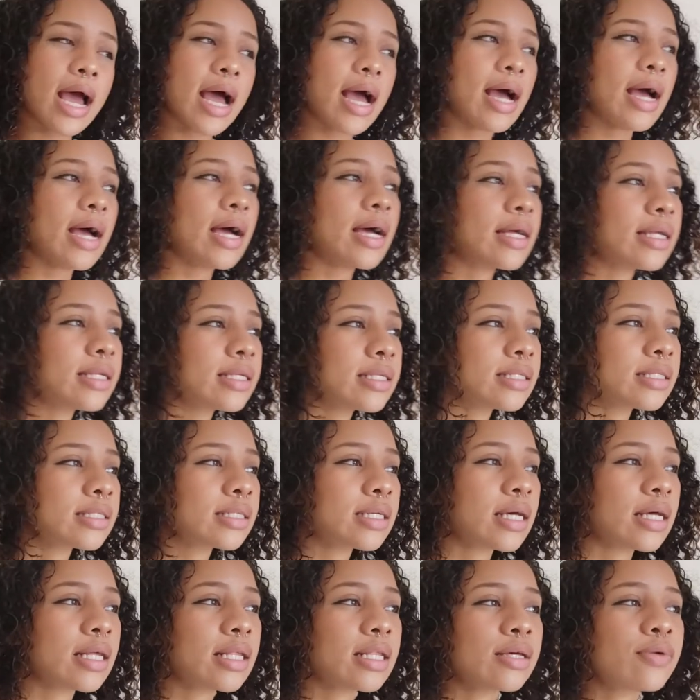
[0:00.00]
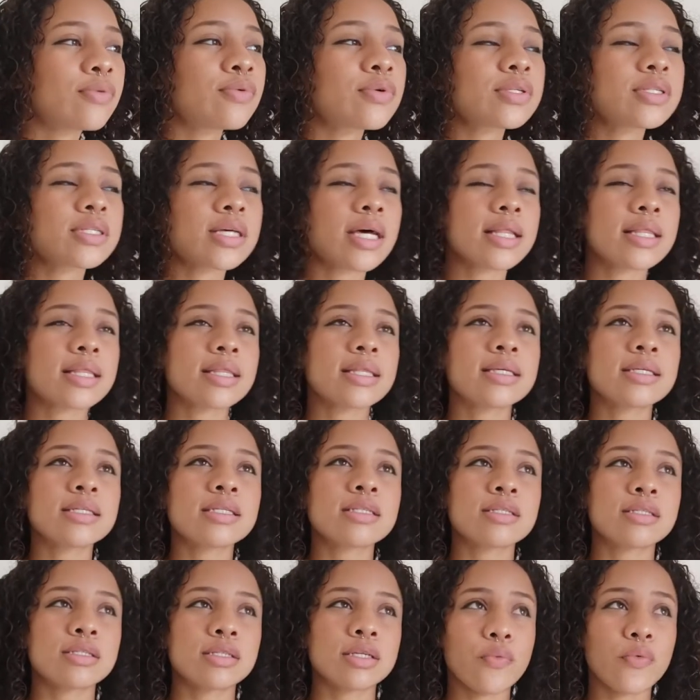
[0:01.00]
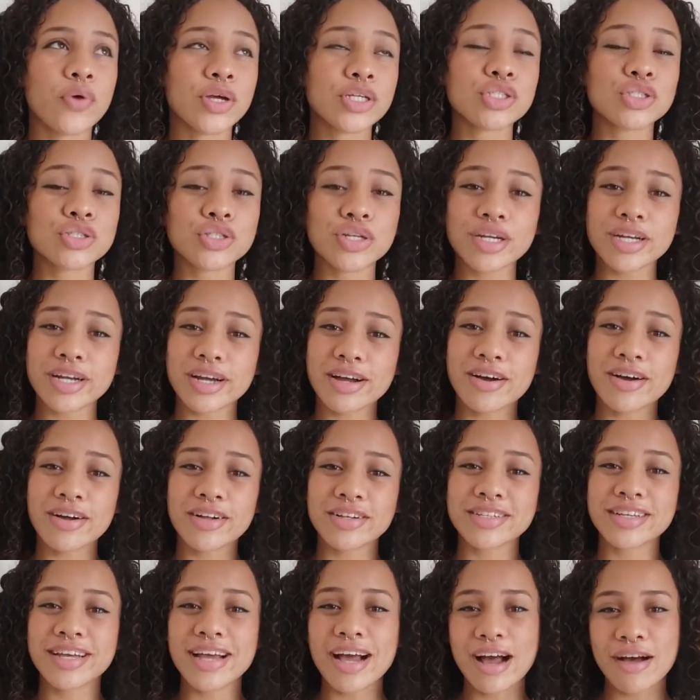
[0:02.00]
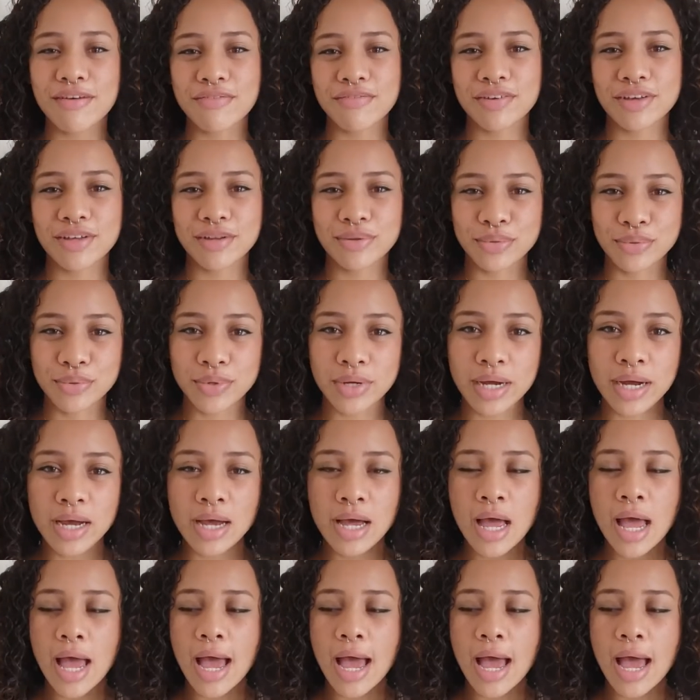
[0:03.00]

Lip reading: And it was at this restaurant called Cafe Luna.